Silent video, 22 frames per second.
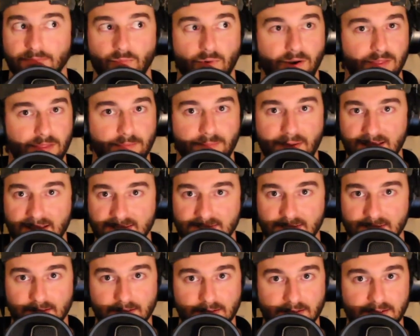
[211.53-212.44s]
one of the
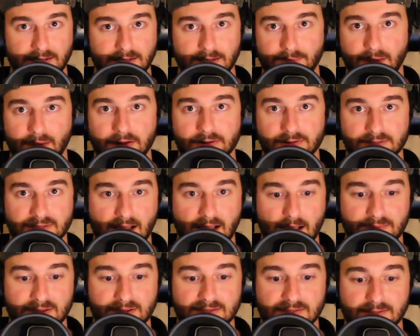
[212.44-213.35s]
best in the league, Michael
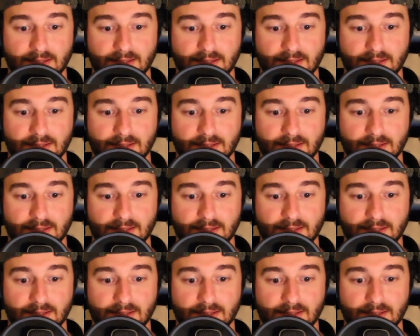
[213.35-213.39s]
Thomas.